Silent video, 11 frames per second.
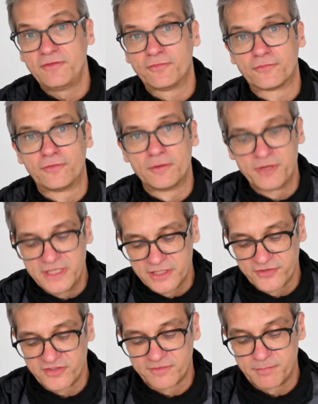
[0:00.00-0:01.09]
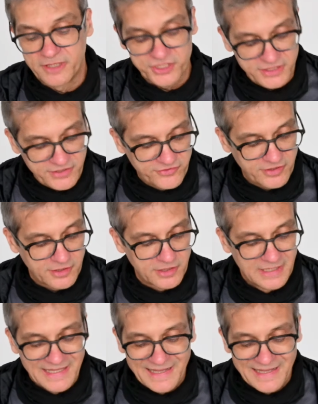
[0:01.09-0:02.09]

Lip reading: for beginners, it's much easier.